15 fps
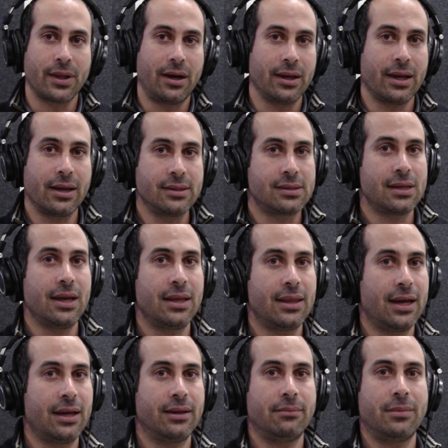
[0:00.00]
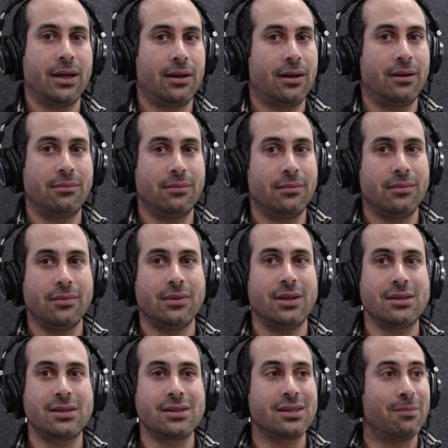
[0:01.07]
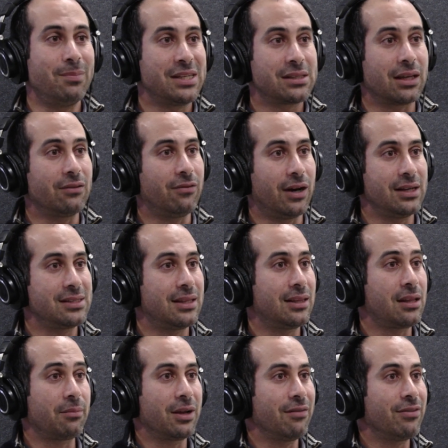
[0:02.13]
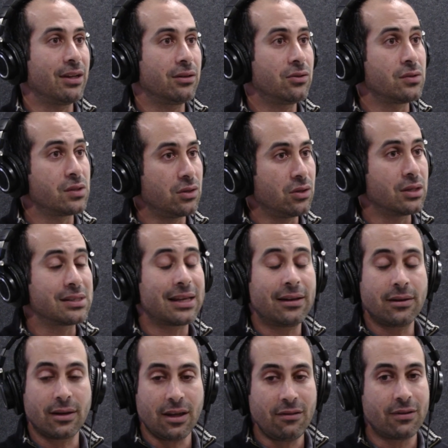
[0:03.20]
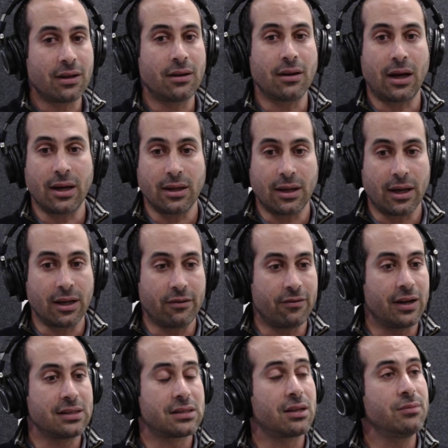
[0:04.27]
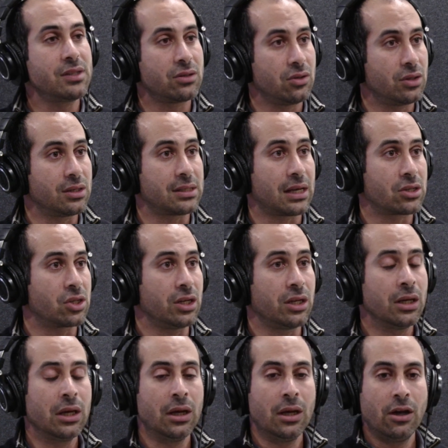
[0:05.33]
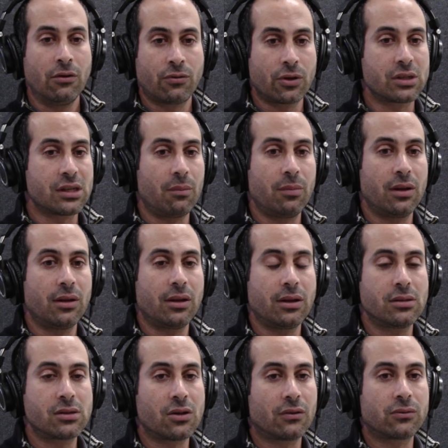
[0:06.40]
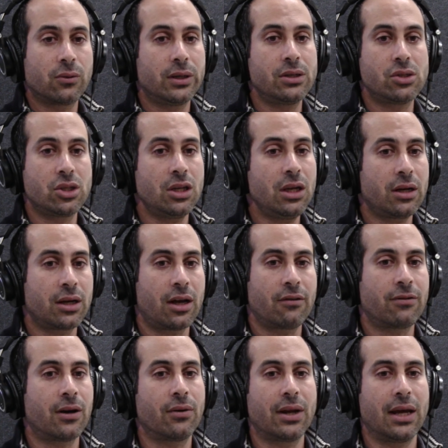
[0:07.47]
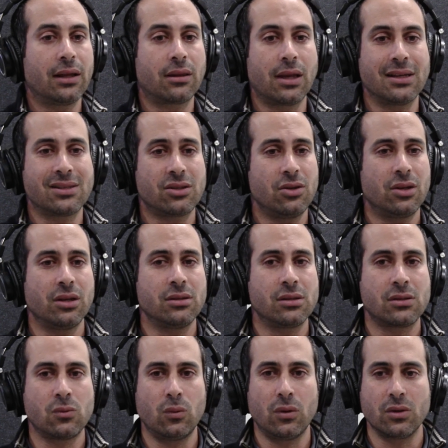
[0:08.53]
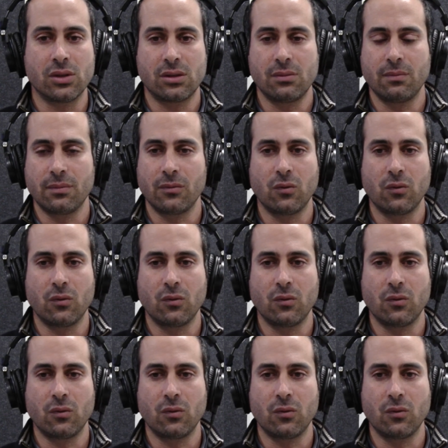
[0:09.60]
I can say that this is the best advice that I'm giving to students. And even I advise some students actually, for example, in software engineering, I found that a student was